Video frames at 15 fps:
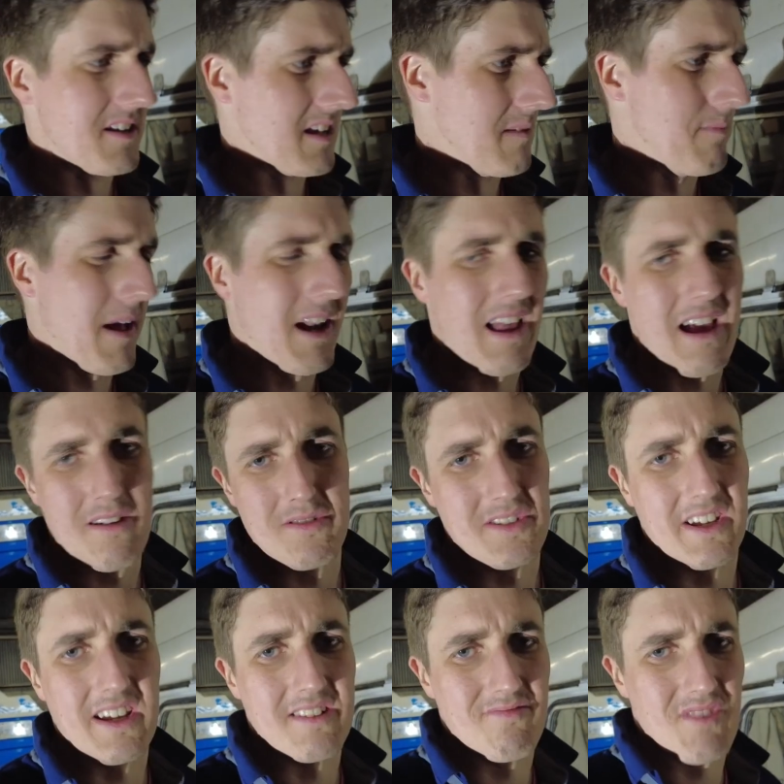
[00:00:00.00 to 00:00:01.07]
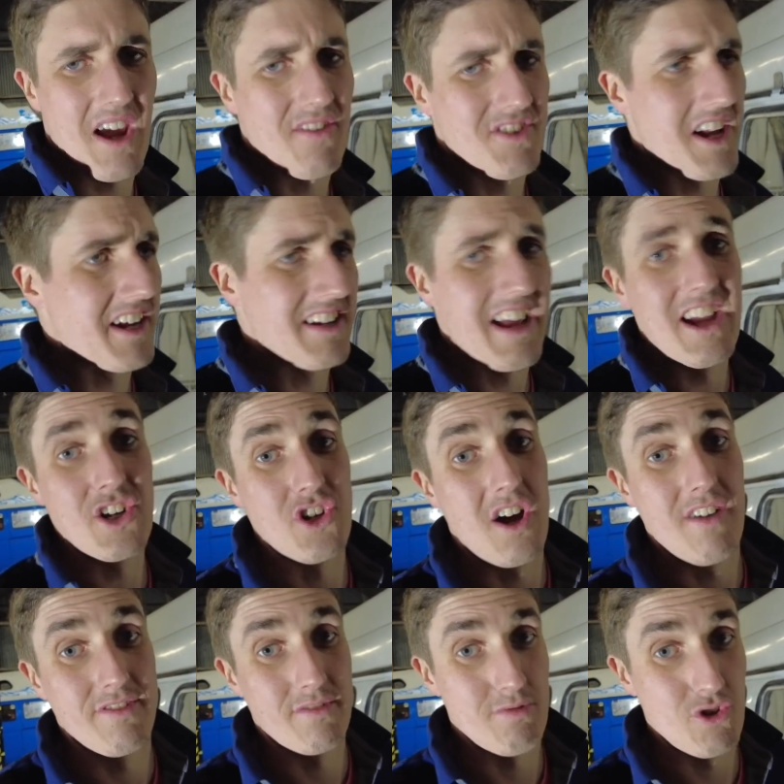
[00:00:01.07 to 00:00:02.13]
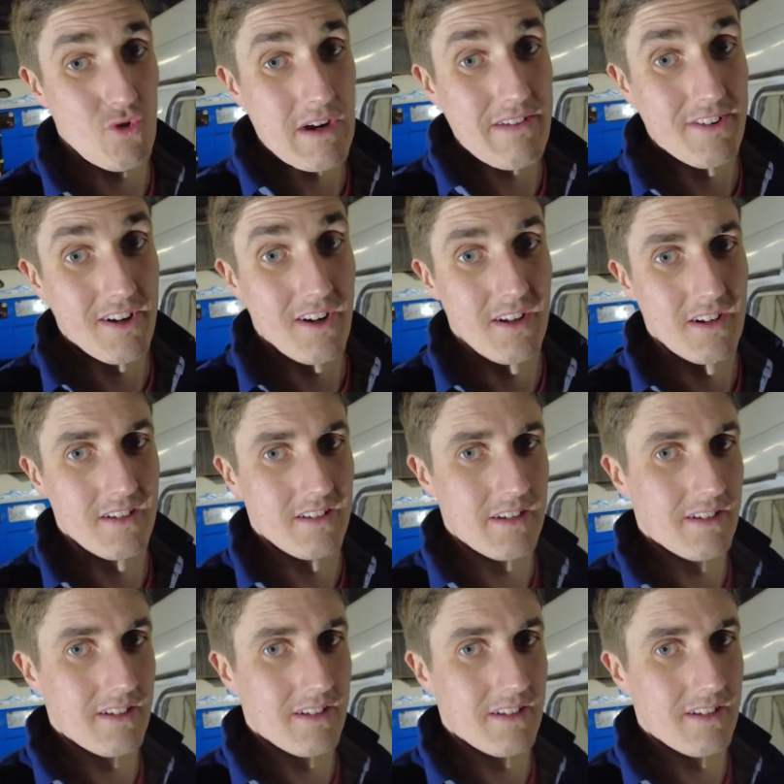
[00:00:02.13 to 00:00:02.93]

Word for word: the bell housing and you have to take the engine off to retrieve it all.